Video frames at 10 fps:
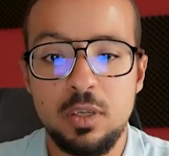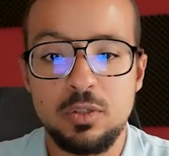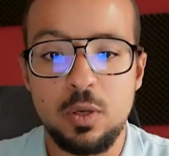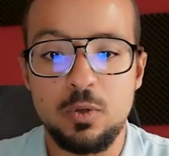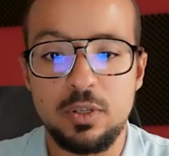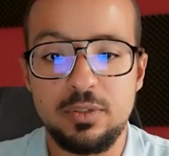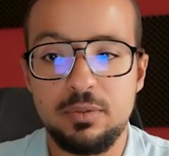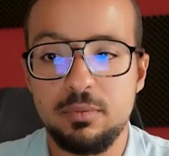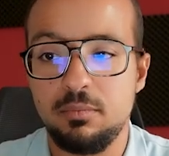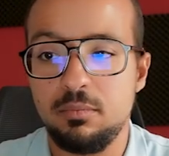So I'll
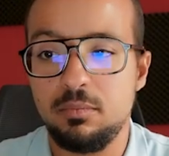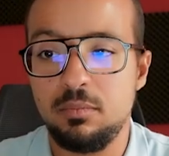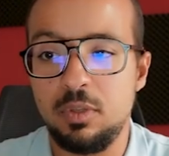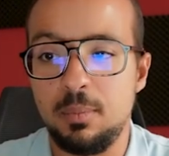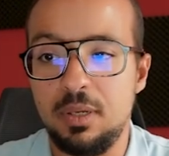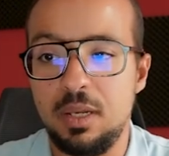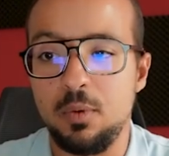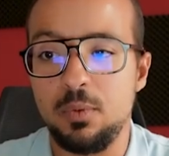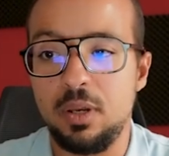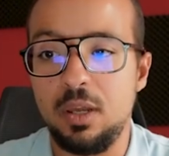just double click
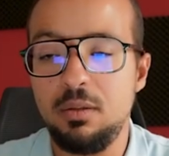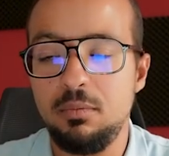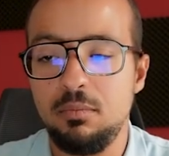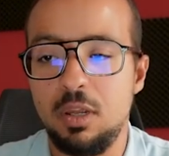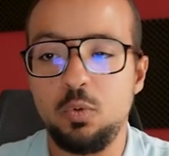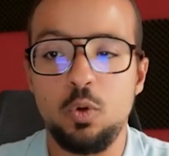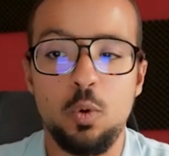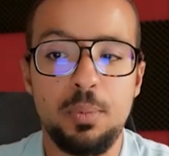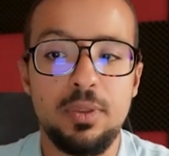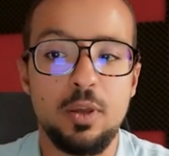on the line. It will
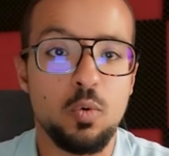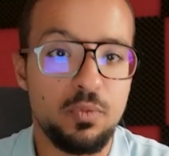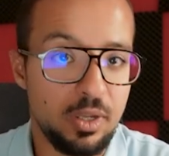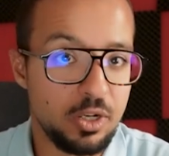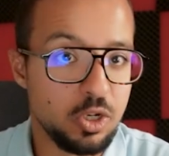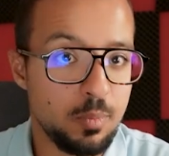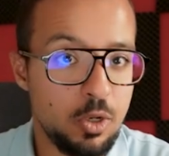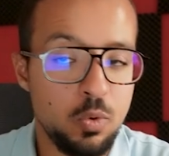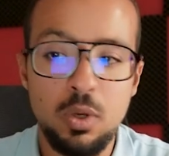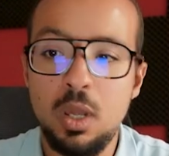open the configuration
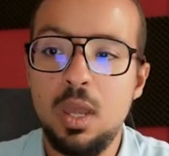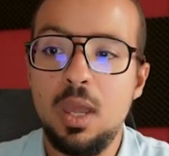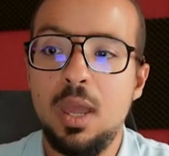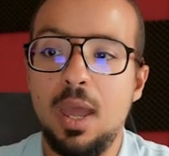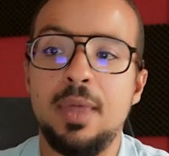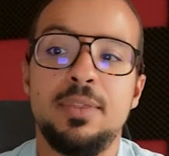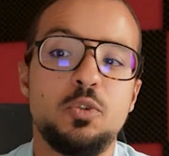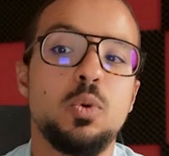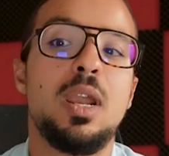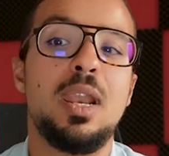menu. And
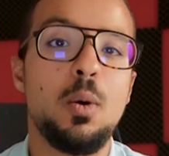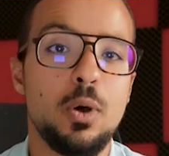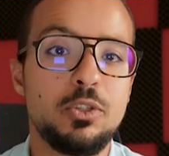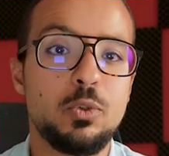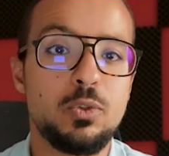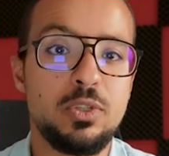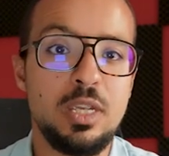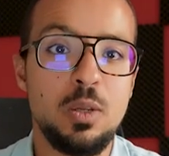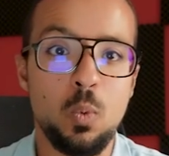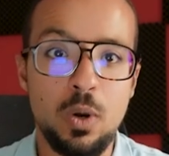this will allow us to
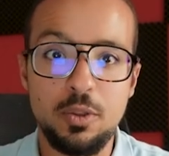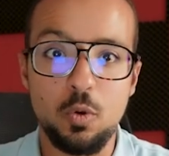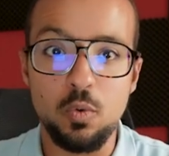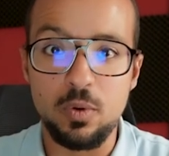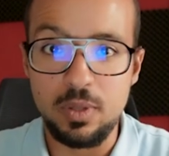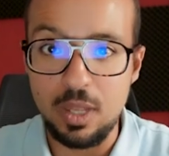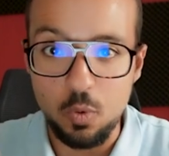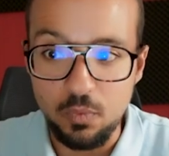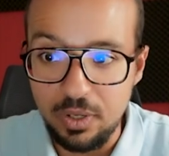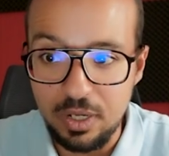see where the, the
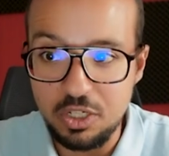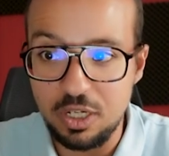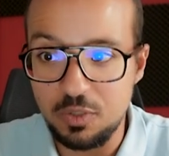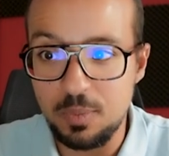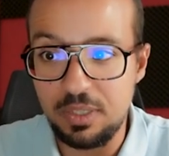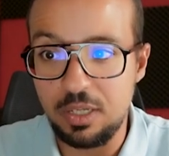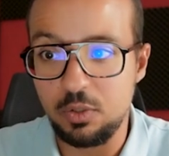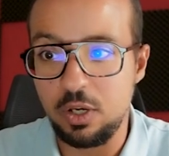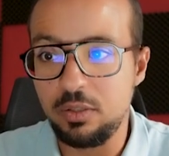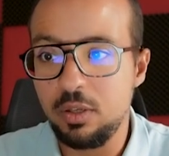configuration is
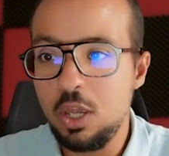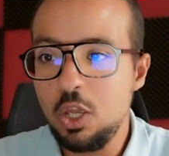maintained, right?